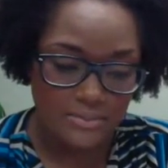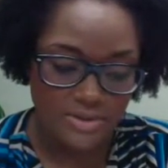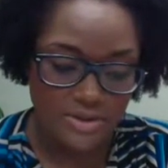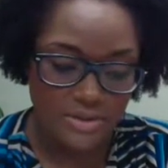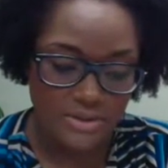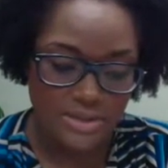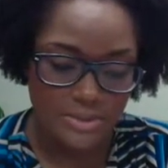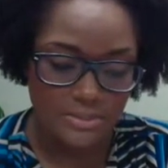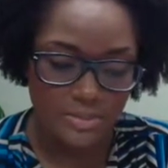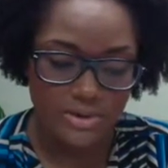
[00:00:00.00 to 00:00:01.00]
it's
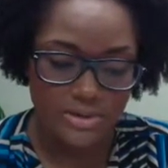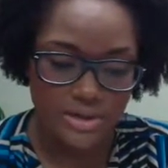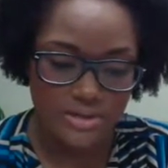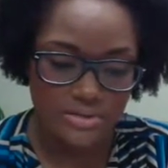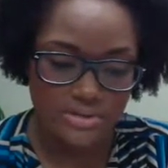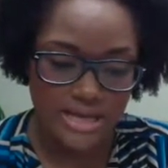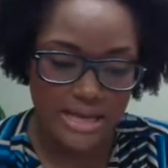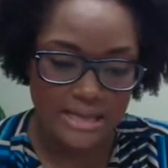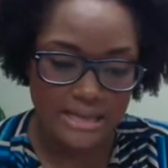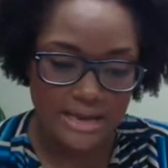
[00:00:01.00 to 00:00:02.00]
important to
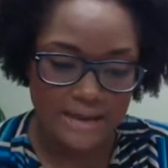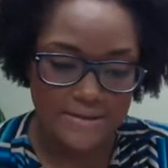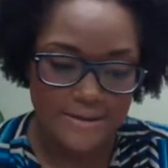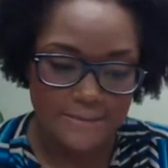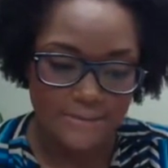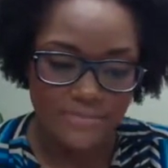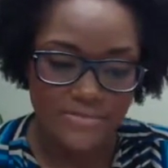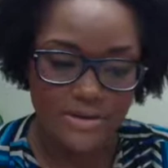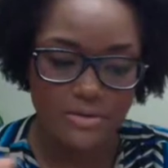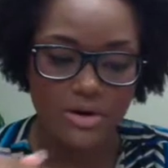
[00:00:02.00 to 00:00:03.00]
understand that
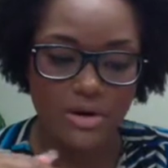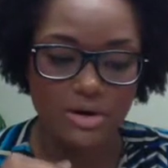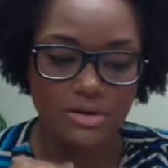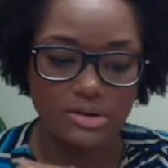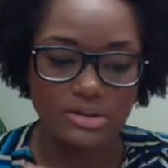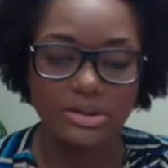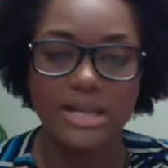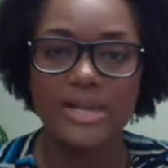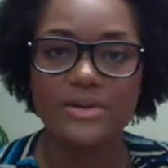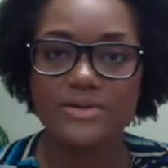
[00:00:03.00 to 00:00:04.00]
there are
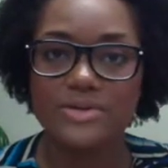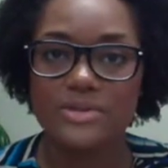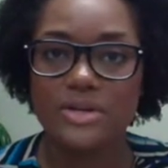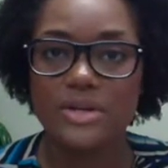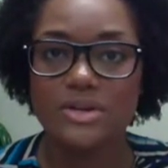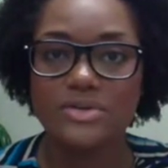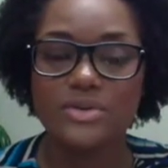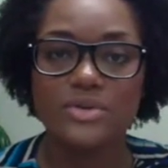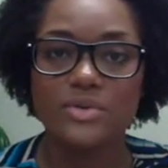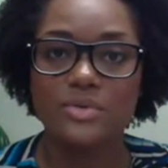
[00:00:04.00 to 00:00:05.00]
layers
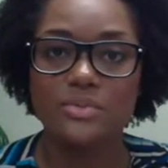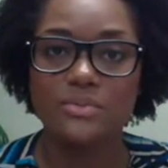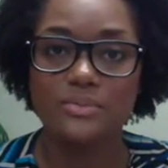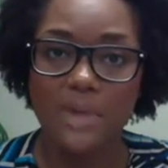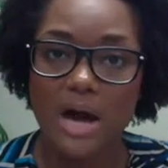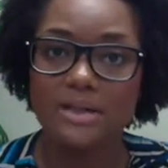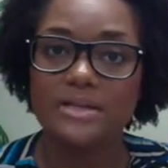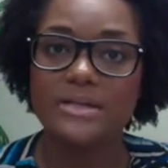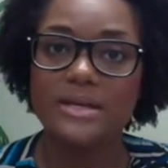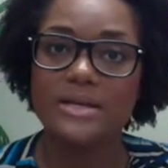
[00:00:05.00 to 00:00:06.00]
to
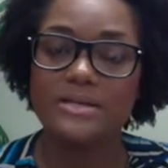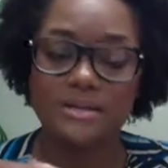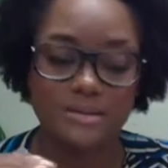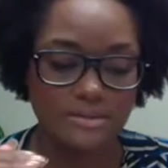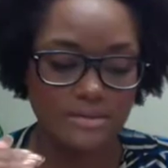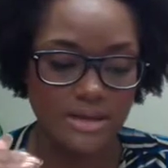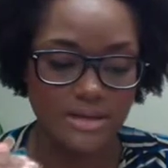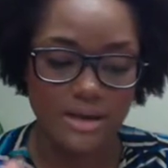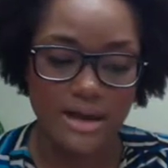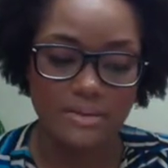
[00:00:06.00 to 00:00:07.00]
policies
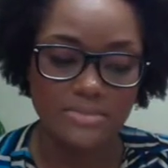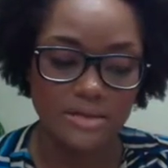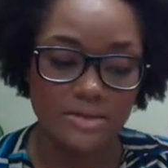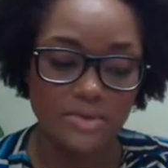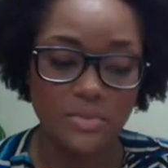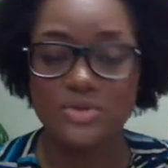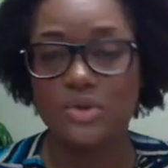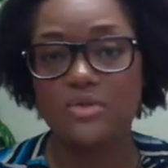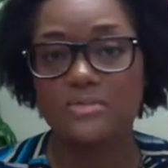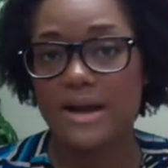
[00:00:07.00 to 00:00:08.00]
and items like this, which
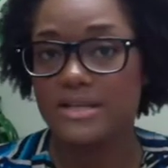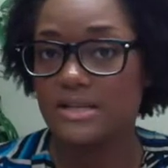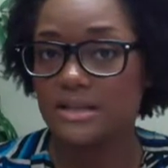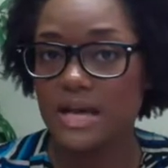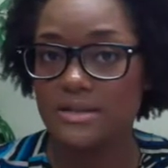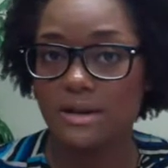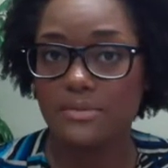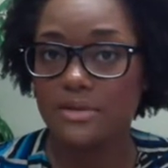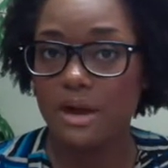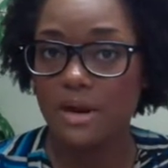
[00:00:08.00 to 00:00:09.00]
goes back to the last thing I
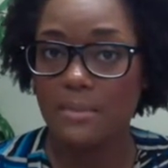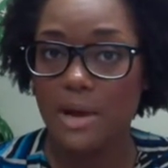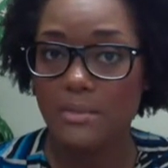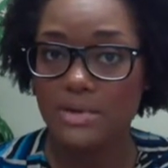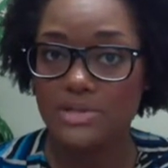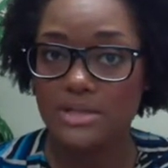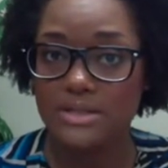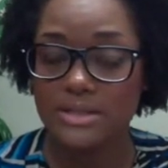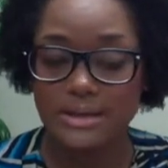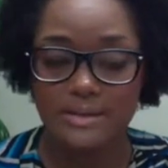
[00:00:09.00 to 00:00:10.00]
was talking about, which
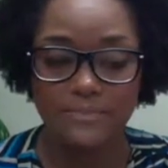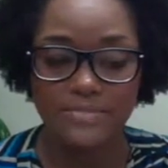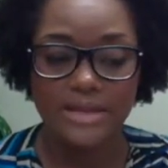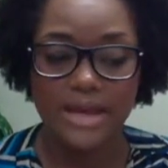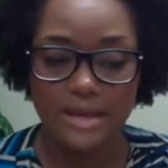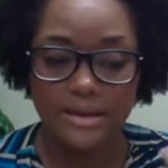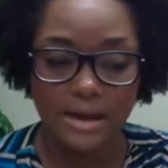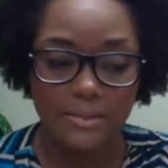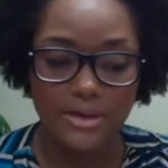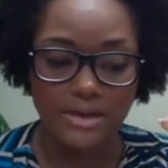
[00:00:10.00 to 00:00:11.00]
is the
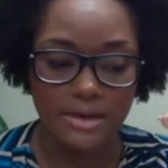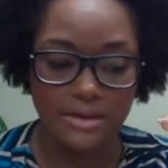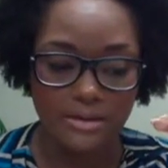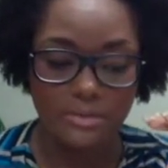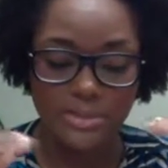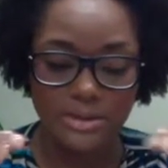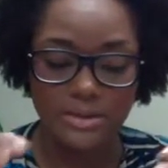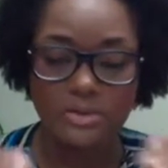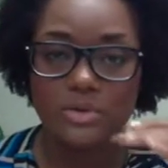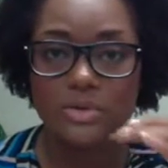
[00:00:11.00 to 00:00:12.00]
economic and
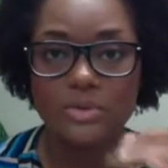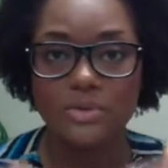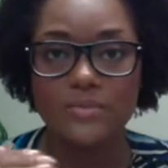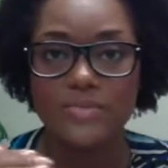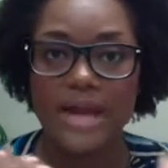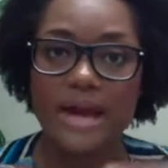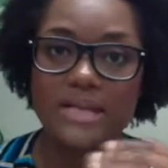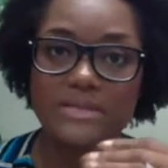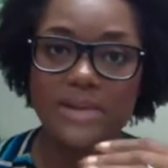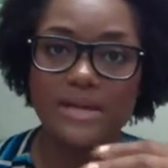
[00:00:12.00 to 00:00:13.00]
political
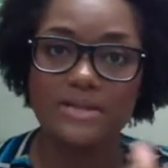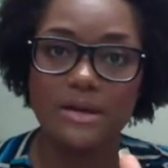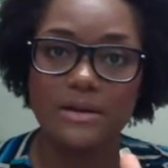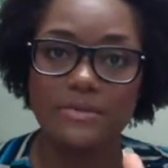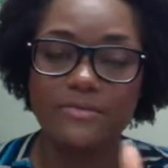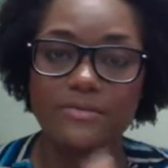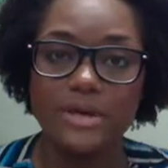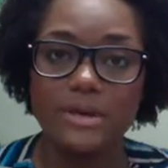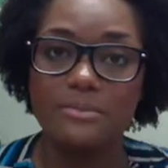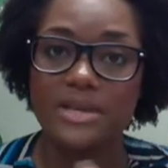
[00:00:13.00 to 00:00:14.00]
aspects of
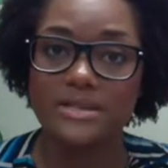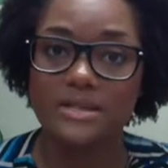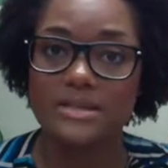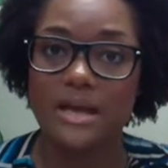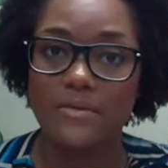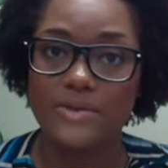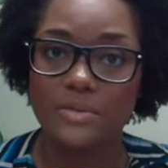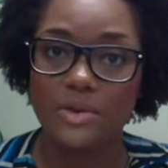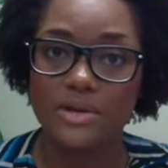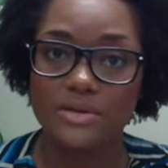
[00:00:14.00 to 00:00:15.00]
business and how this
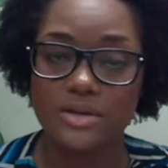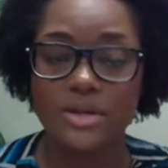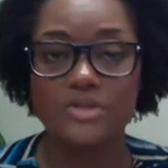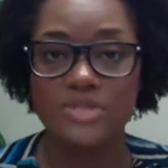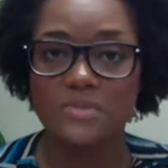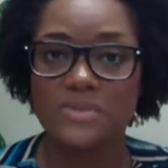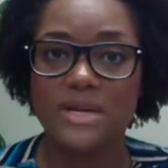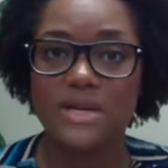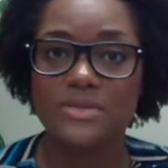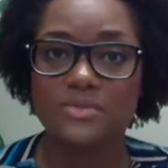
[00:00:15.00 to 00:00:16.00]
works. So just
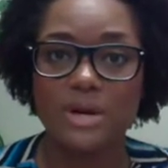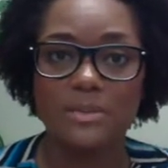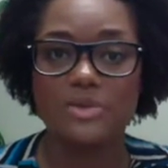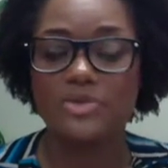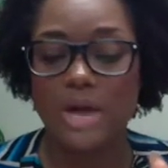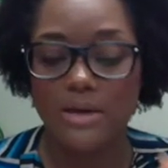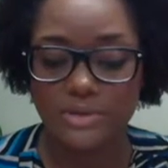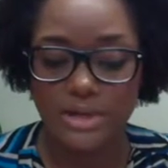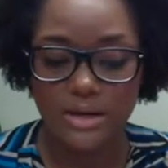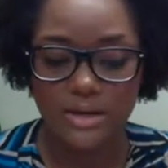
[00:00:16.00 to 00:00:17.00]
because we're able to travel
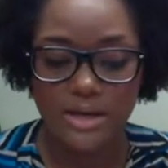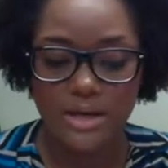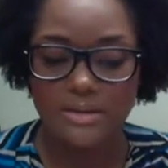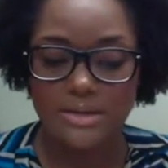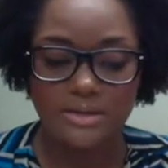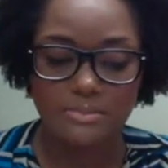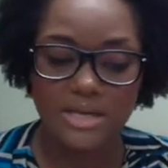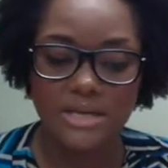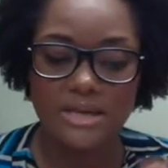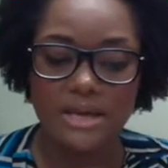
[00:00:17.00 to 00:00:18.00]
there doesn't
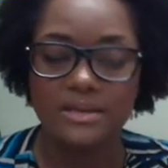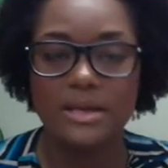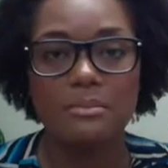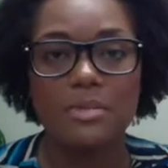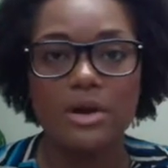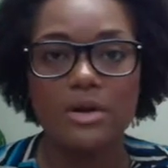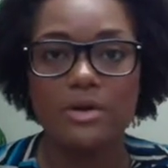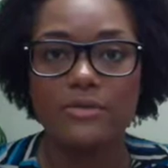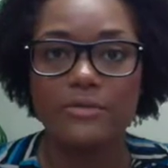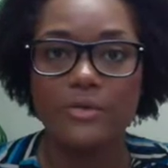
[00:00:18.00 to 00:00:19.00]
mean that the
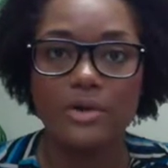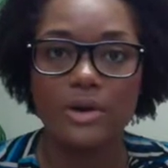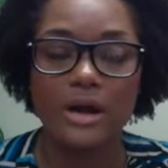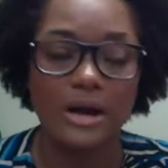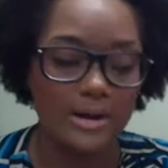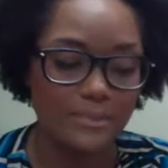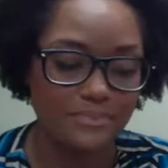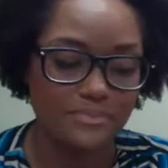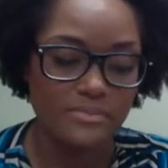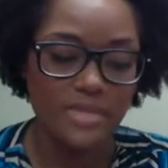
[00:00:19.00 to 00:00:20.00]
embargo for
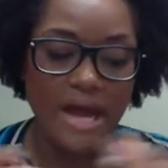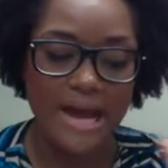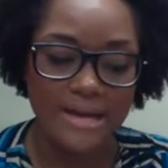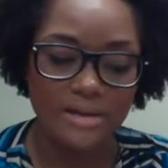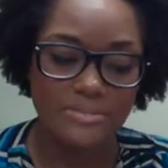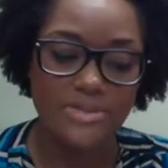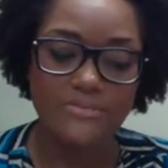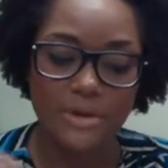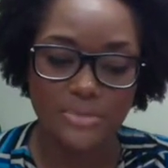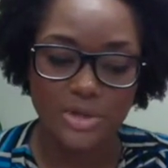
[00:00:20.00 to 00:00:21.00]
items
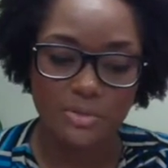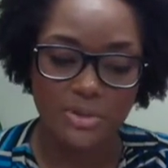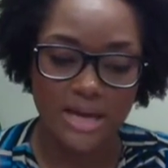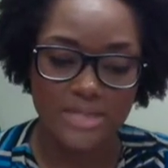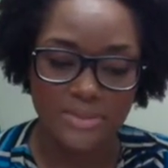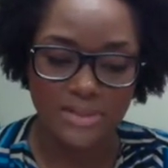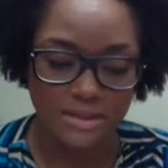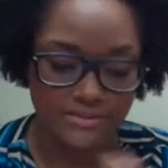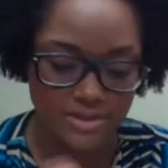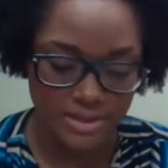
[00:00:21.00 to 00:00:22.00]
from Cuba has been
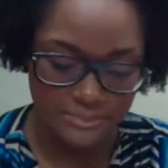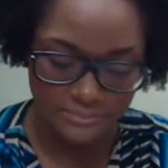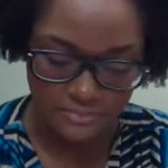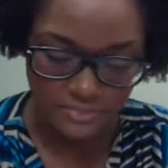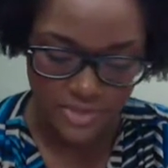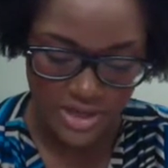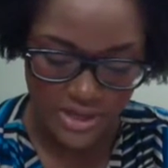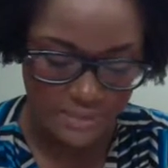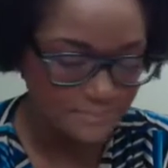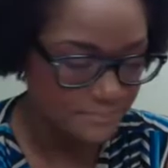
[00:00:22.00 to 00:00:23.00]
lifted.
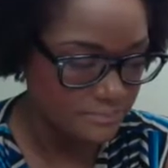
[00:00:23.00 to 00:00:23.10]
Okay.